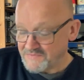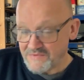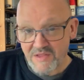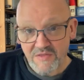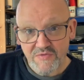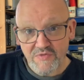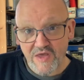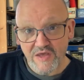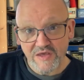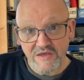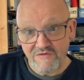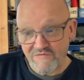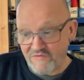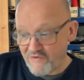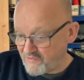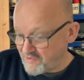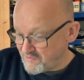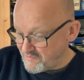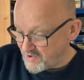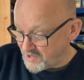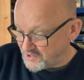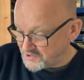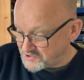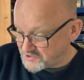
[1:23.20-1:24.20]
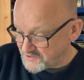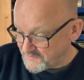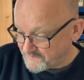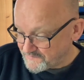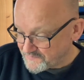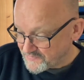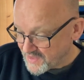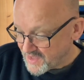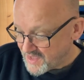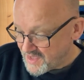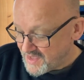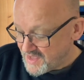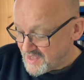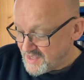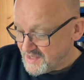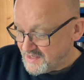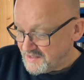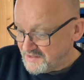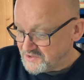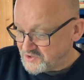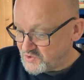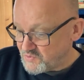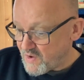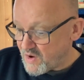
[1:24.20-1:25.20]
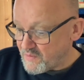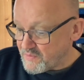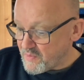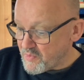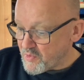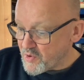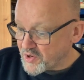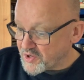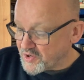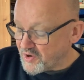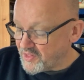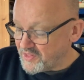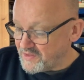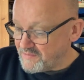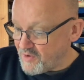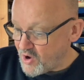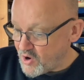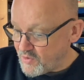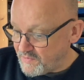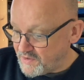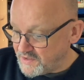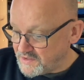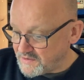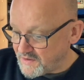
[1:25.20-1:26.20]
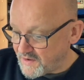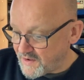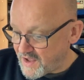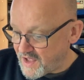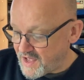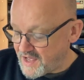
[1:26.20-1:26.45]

Thank you very much. So what we're working on at the moment,